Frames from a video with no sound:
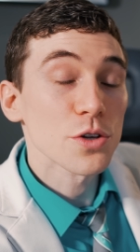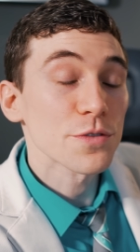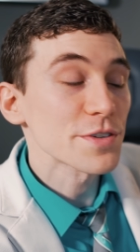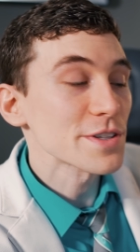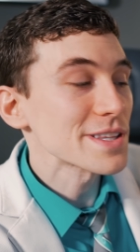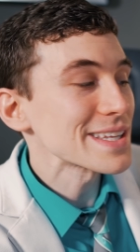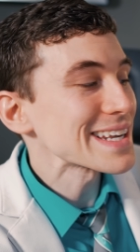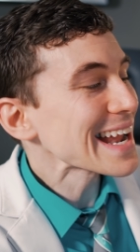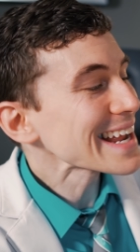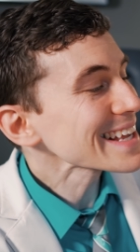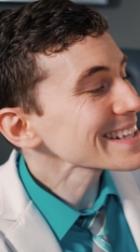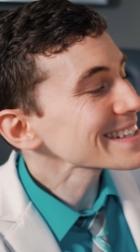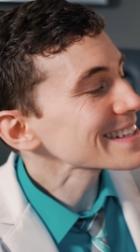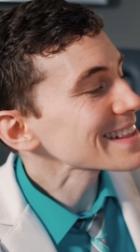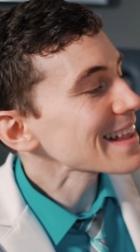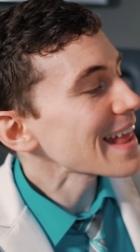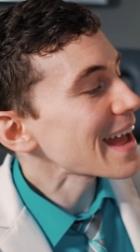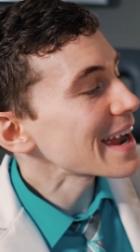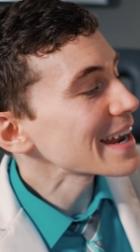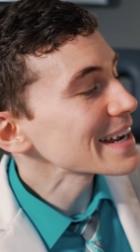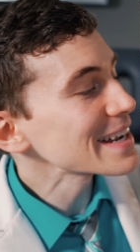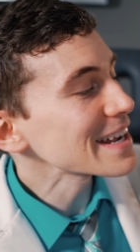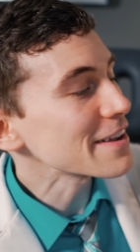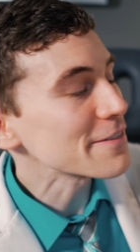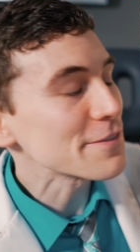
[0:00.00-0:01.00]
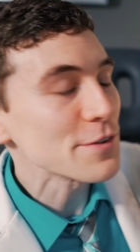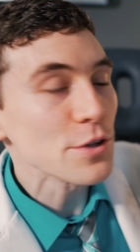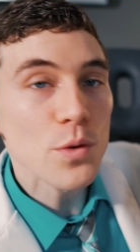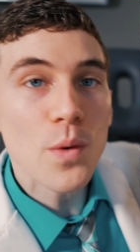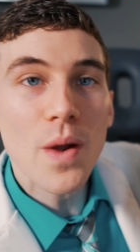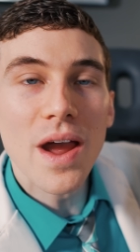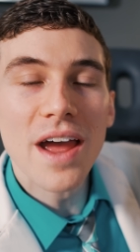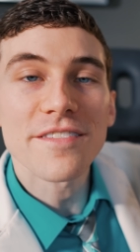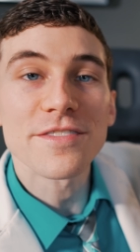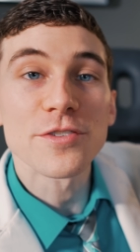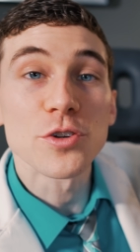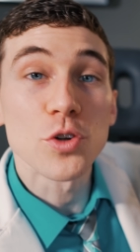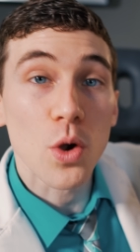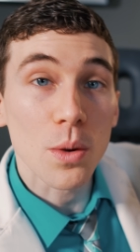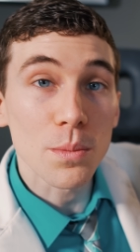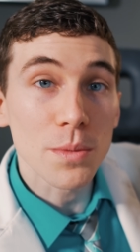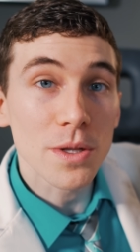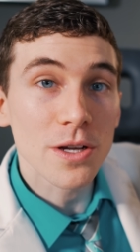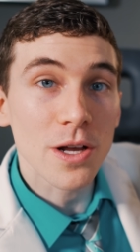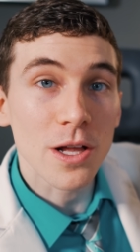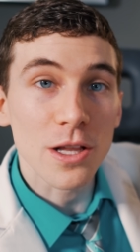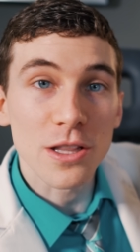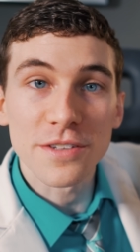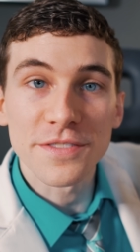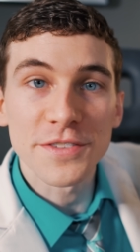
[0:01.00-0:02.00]
So for the next slide, if you have
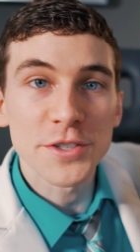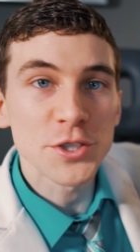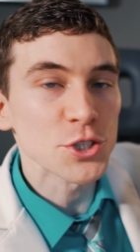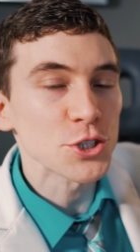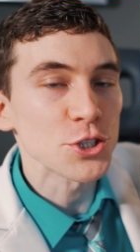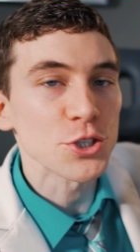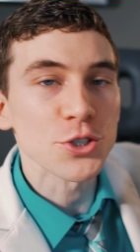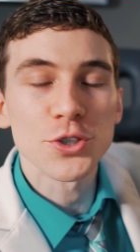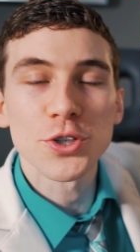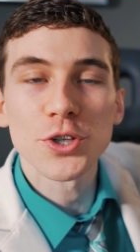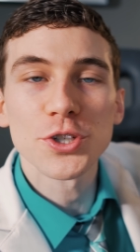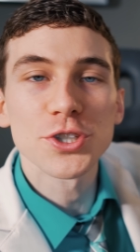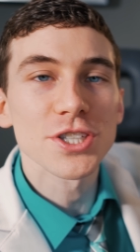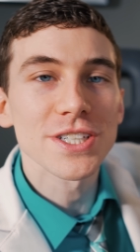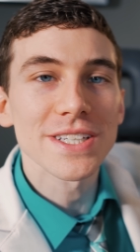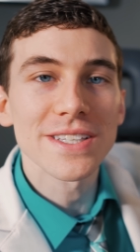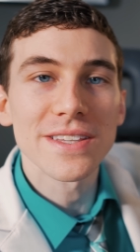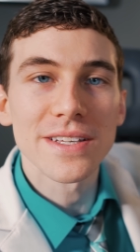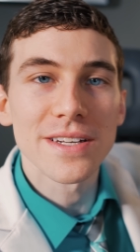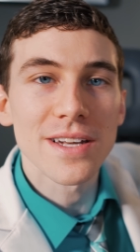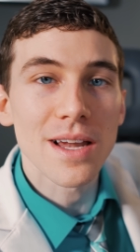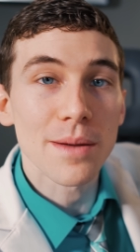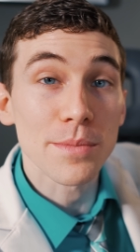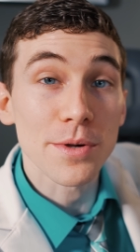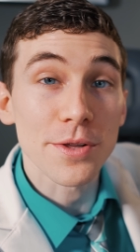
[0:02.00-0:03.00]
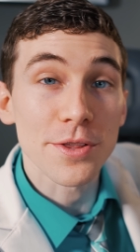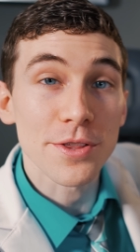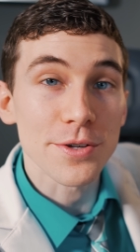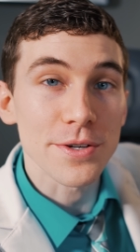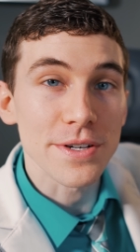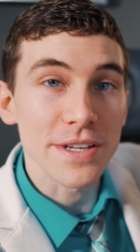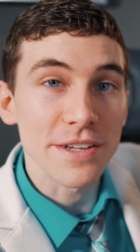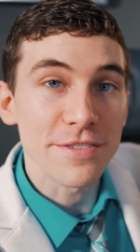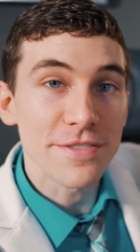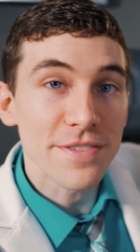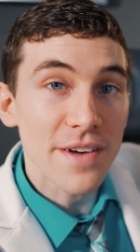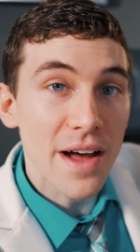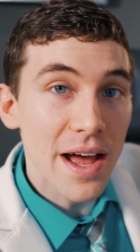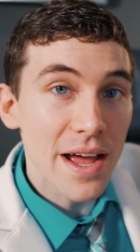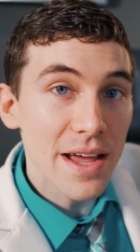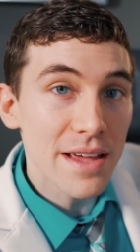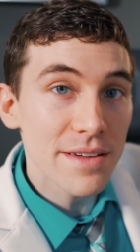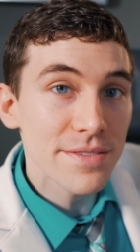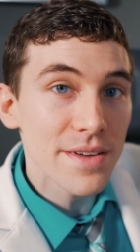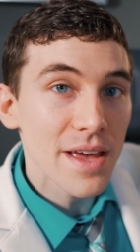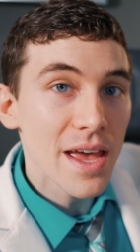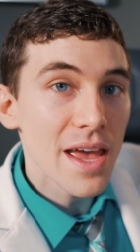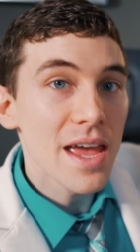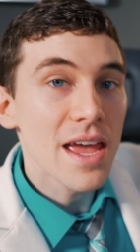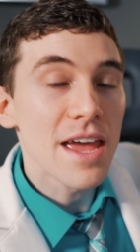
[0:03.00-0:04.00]
normal color vision, you should see the number
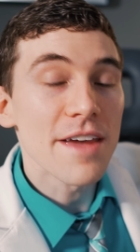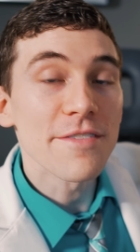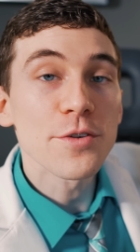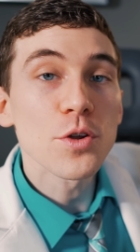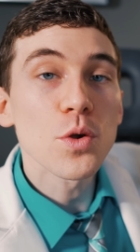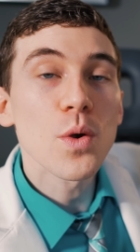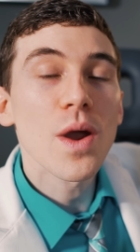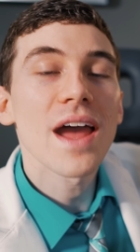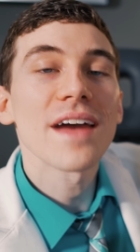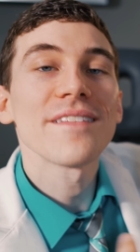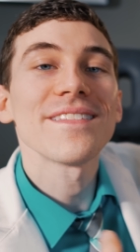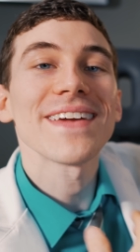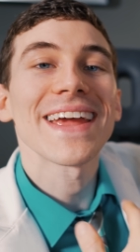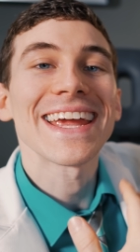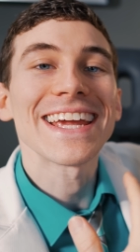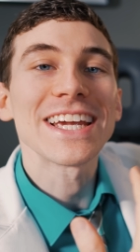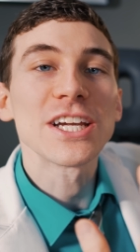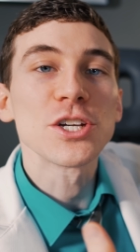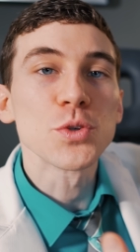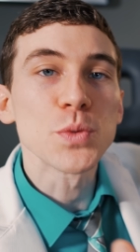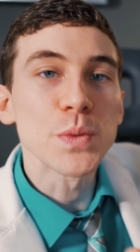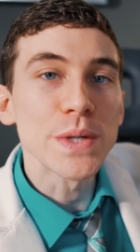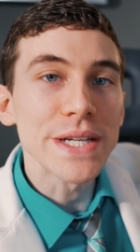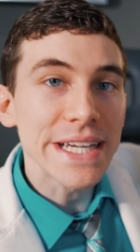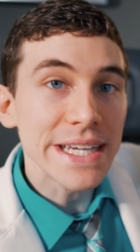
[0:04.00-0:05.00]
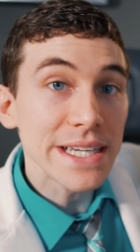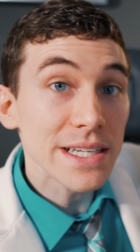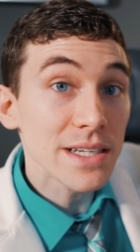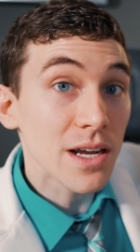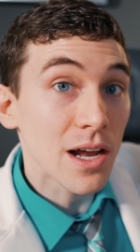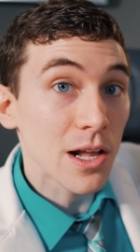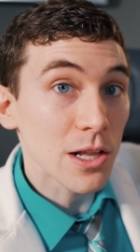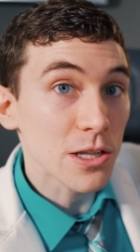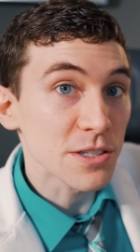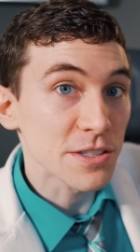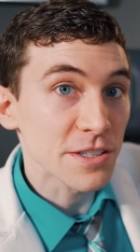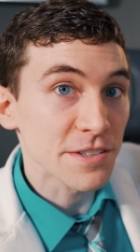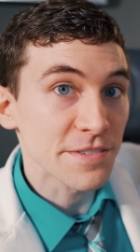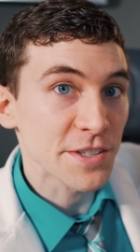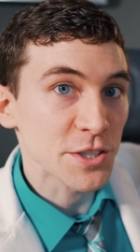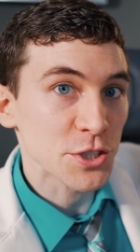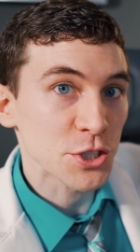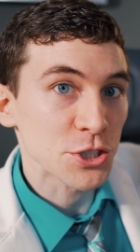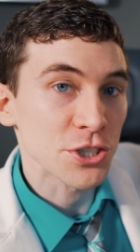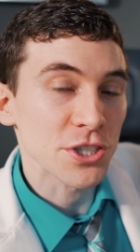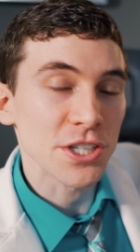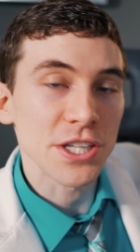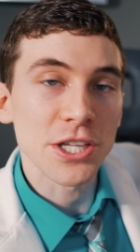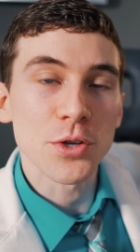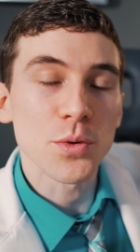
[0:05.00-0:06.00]
35. If you have a green color
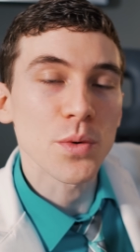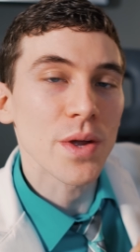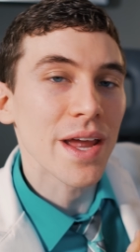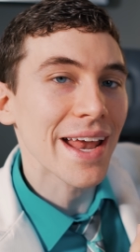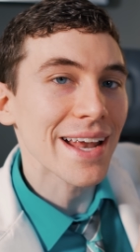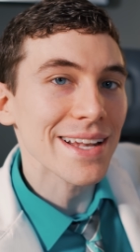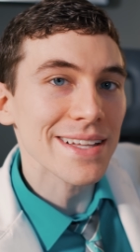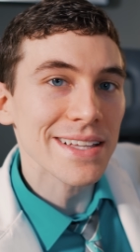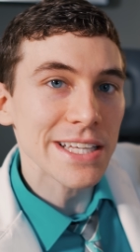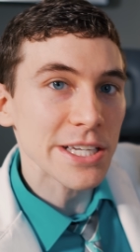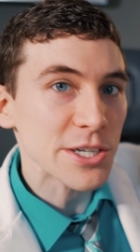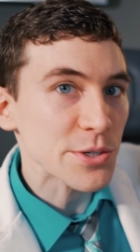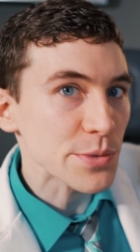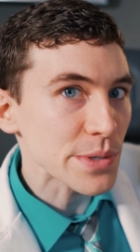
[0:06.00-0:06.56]
deficiency, you can't see